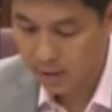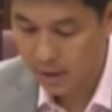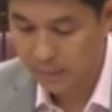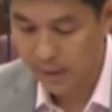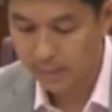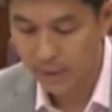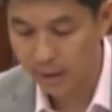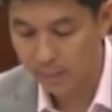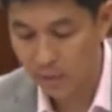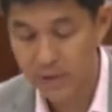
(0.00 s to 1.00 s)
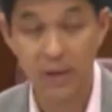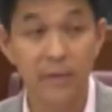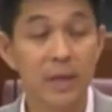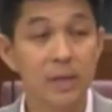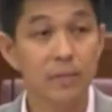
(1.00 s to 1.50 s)
to help them build up more
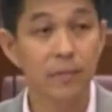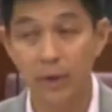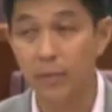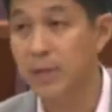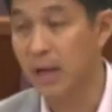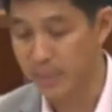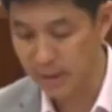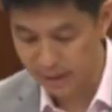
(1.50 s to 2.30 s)
savings for their retirement